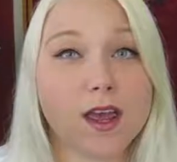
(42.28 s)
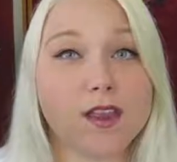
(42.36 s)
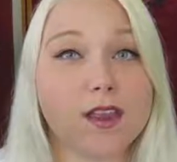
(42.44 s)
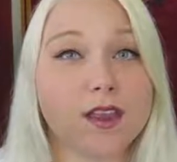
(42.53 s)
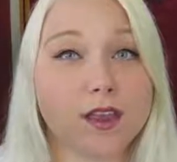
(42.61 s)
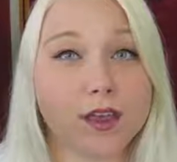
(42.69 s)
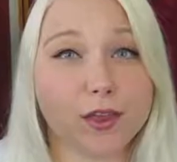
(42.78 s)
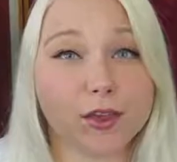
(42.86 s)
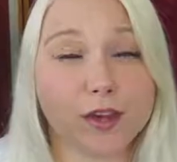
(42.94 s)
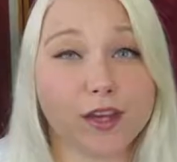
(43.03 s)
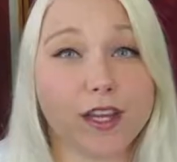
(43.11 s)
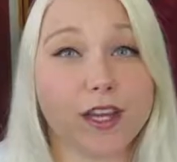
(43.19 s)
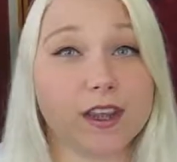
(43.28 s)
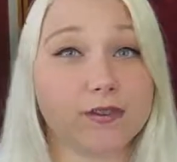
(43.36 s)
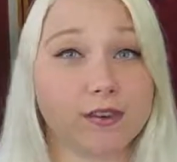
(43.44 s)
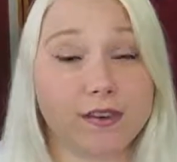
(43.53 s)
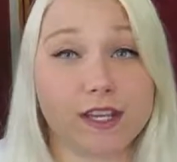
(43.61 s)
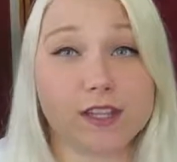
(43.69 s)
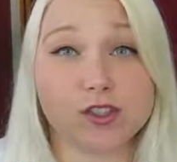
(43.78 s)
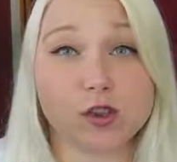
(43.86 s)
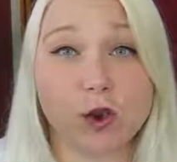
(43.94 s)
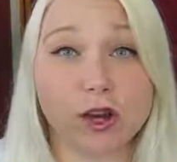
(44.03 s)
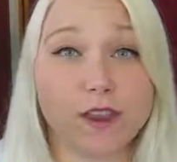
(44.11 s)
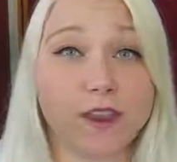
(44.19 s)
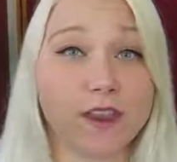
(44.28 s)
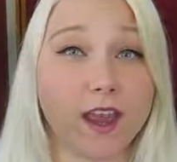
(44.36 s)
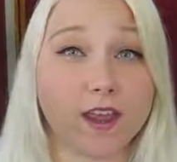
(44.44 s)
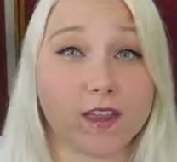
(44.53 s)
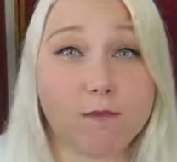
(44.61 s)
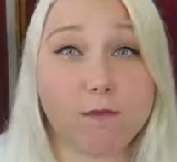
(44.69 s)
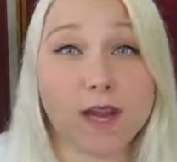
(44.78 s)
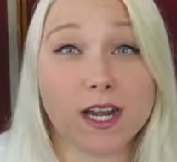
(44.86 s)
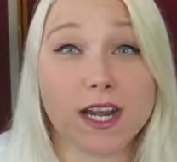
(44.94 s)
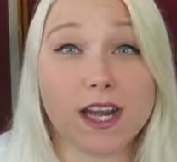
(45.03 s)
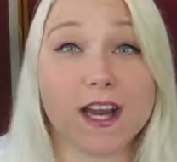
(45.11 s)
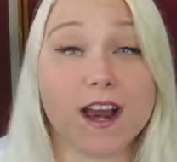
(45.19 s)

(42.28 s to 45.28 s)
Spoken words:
and then the 30 and the 50 and so on, and then they had the mini,